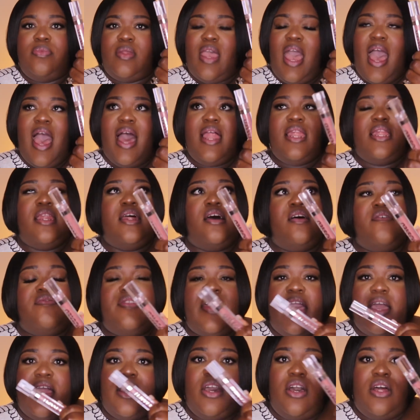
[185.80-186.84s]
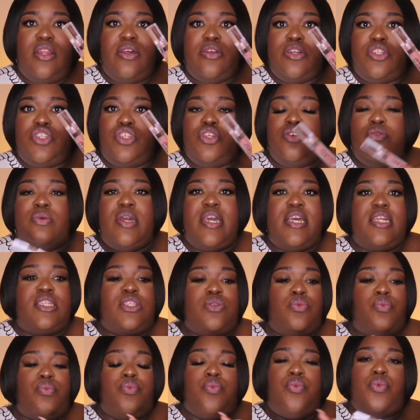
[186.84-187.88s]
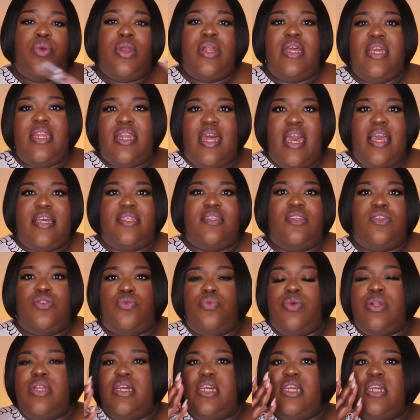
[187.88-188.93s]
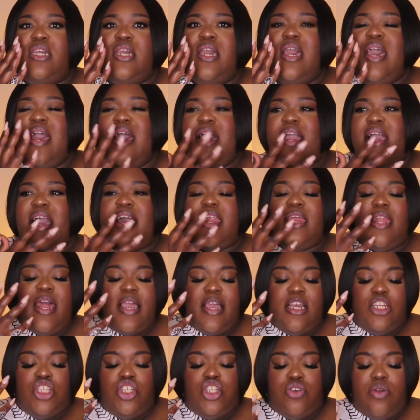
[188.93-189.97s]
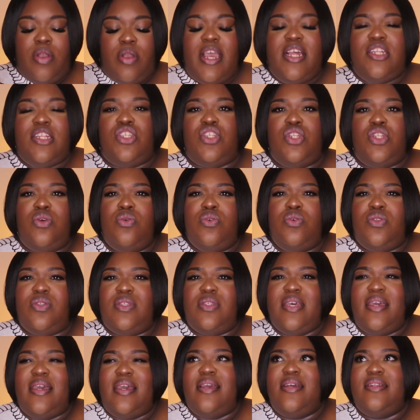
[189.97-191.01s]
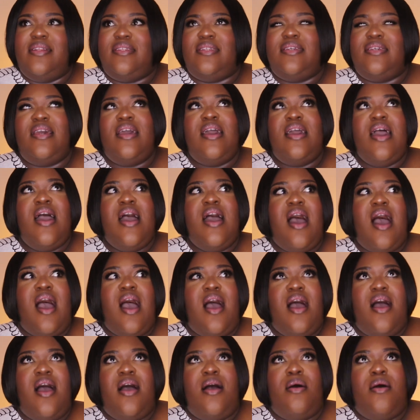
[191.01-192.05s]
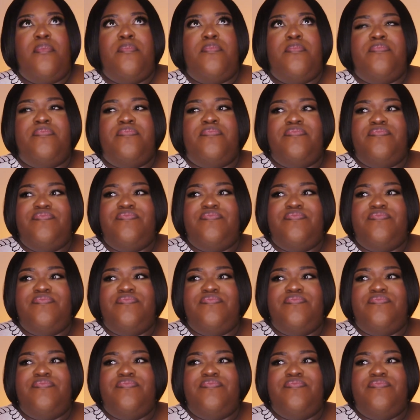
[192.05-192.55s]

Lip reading: I love that color too. It's really nice. It's really kind of like a translucent, like